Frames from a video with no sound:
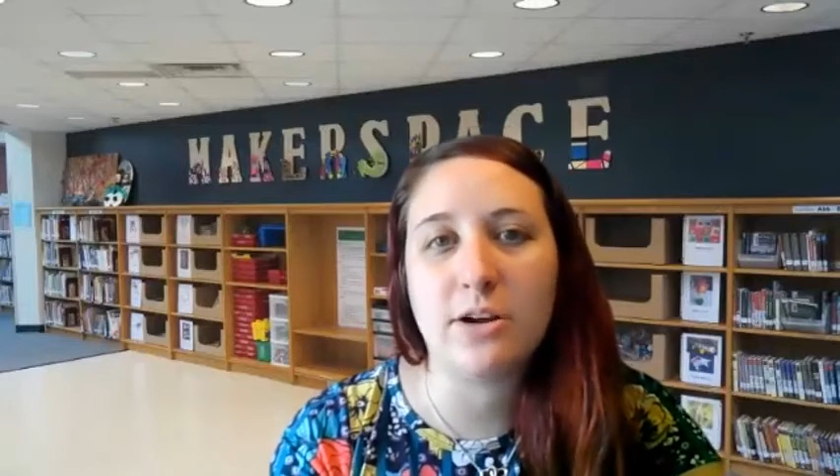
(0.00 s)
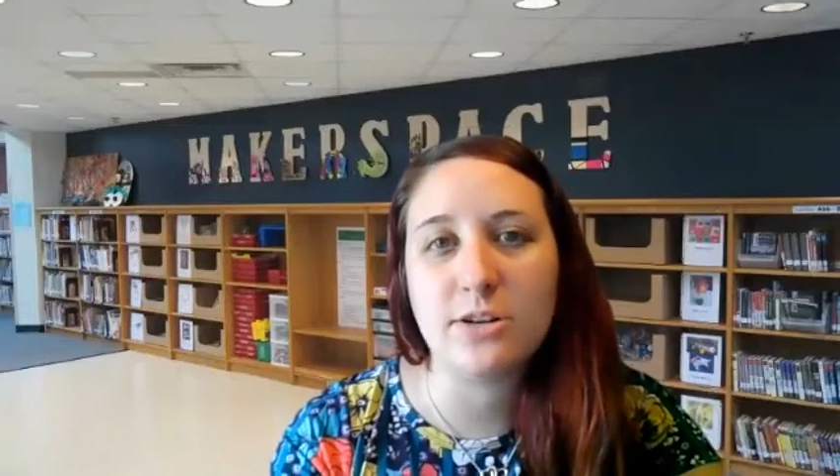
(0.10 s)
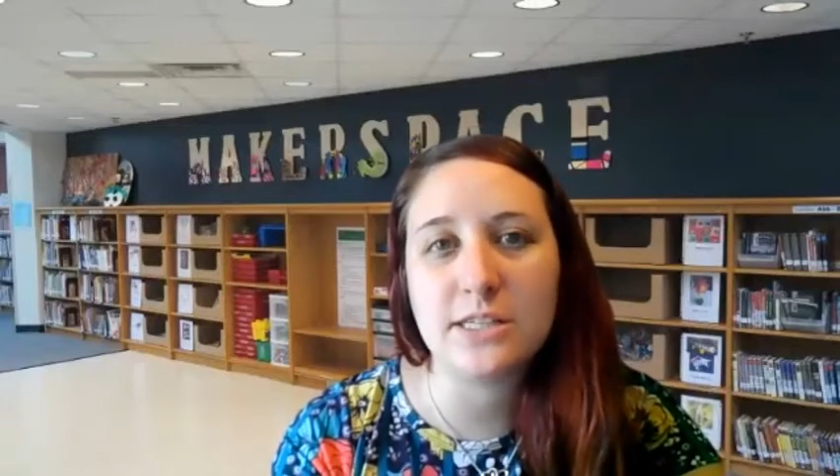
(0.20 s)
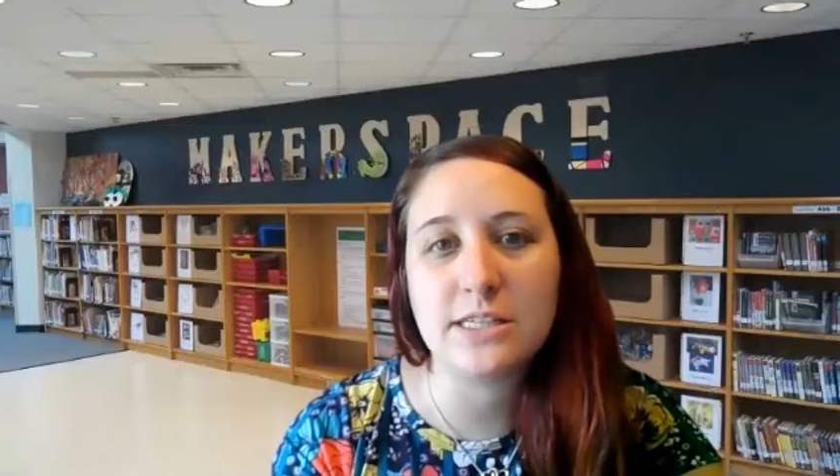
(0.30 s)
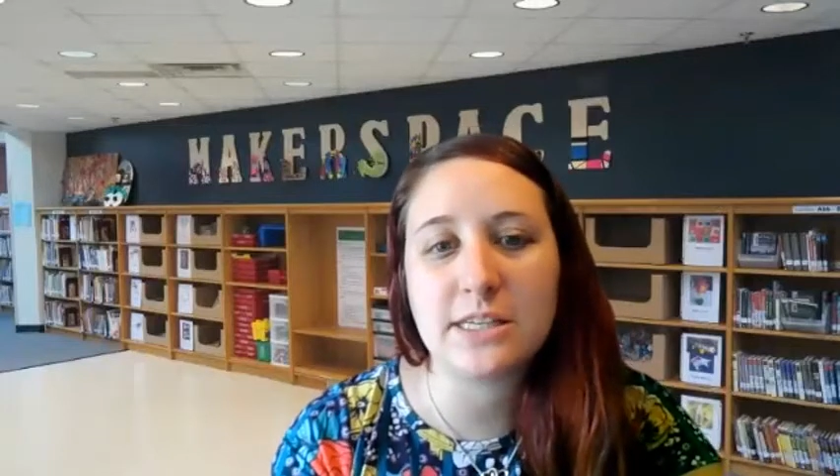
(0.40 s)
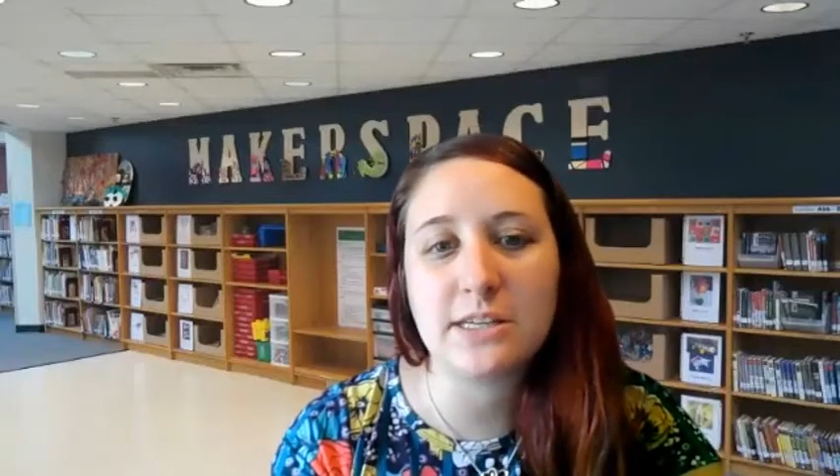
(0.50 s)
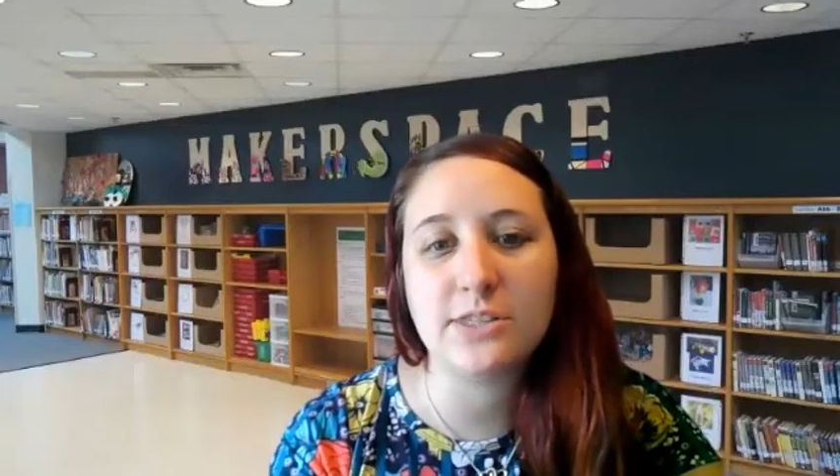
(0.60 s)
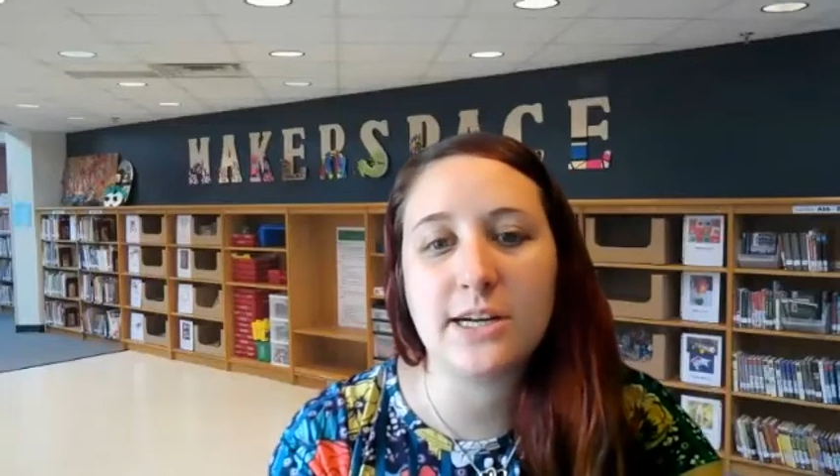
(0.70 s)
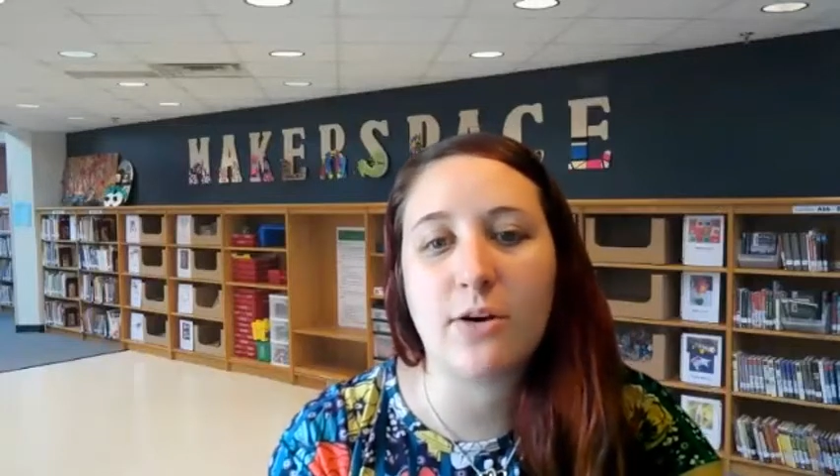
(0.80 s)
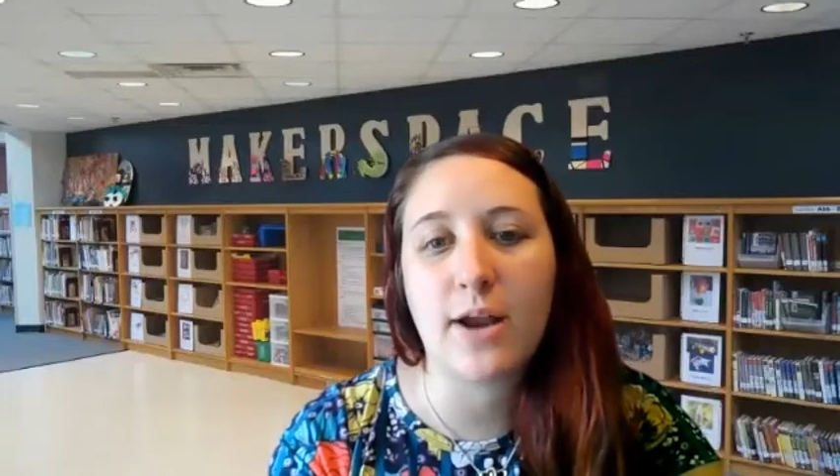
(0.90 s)
literacy
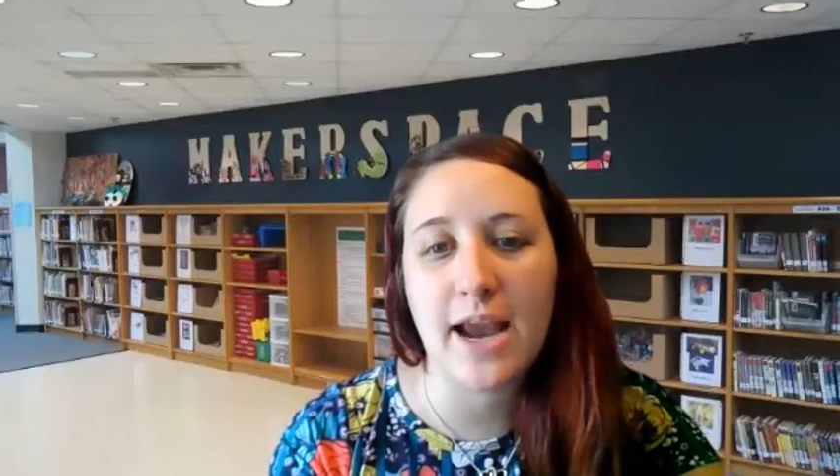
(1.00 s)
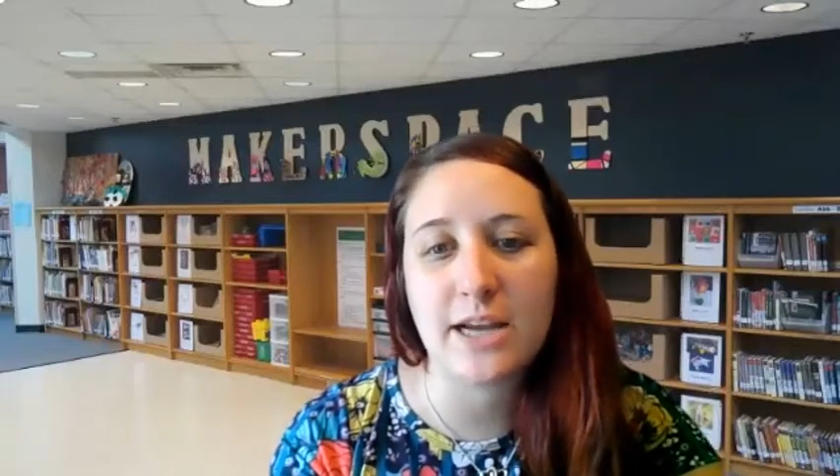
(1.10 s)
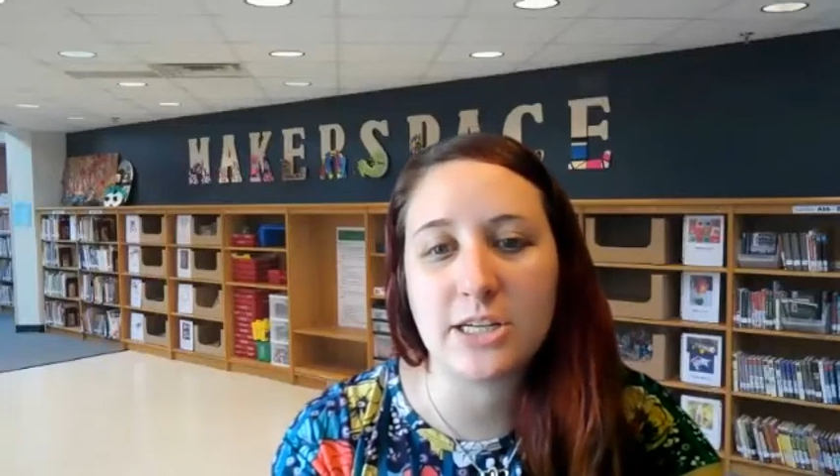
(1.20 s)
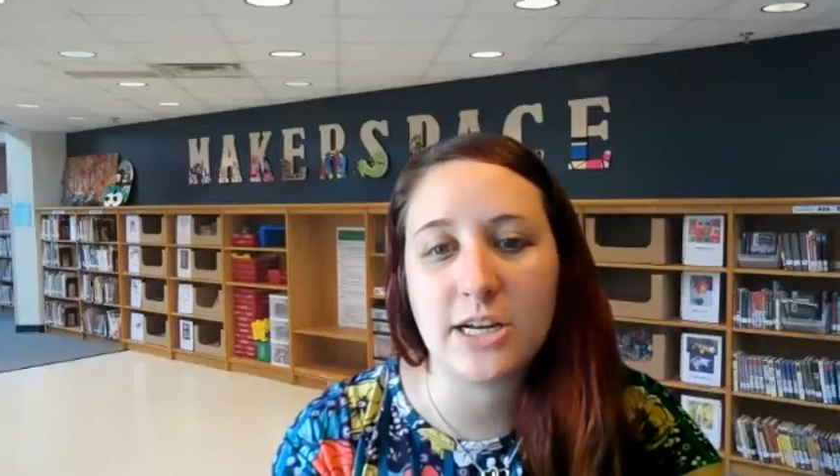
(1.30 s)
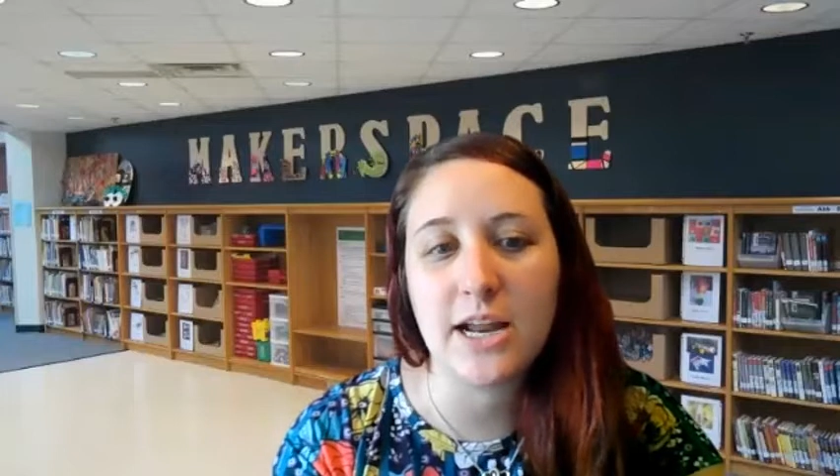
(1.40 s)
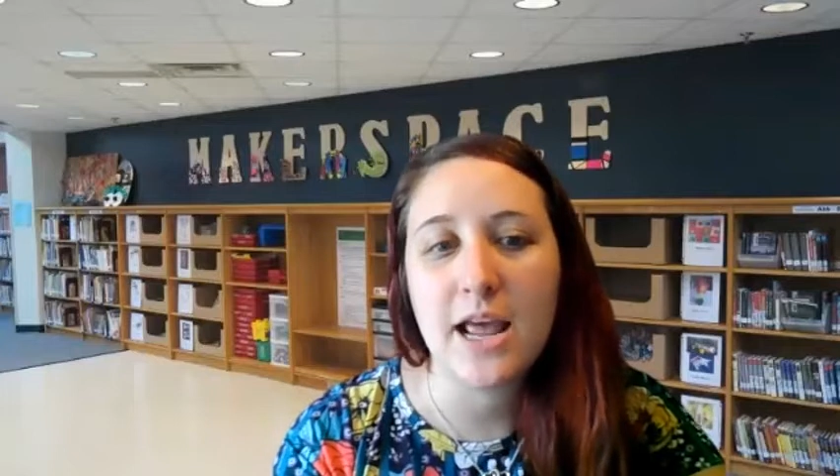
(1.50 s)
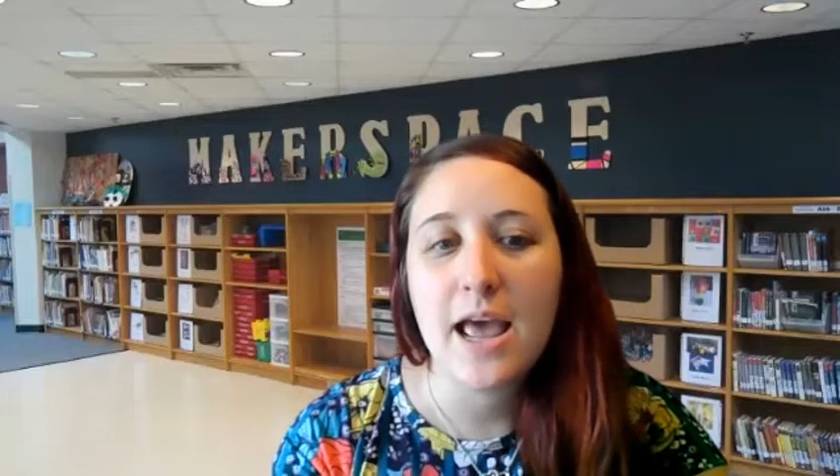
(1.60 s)
skills and creation.